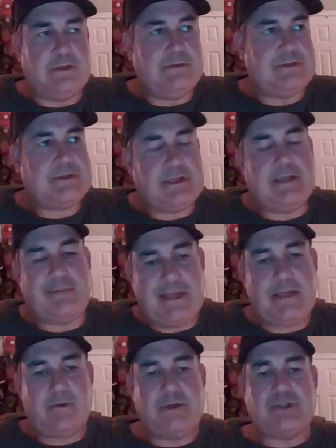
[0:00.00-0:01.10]
So I was just like,
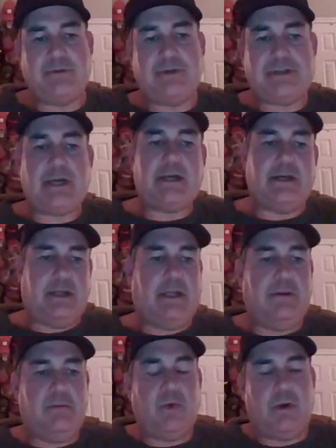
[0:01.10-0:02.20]
man, I want to shoot my shotgun a
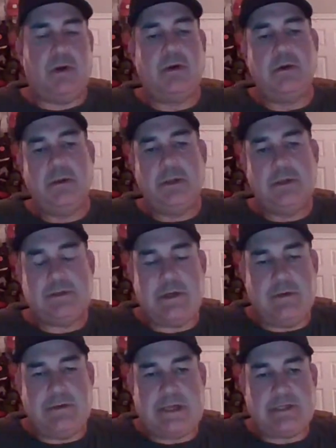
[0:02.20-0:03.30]
lot more. So
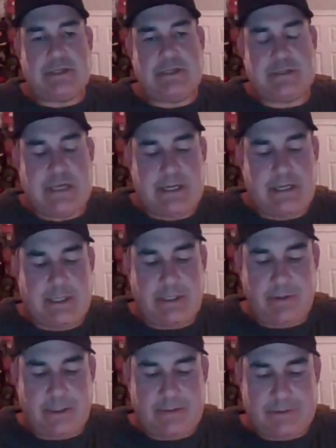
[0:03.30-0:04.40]
I was actually excited to do it.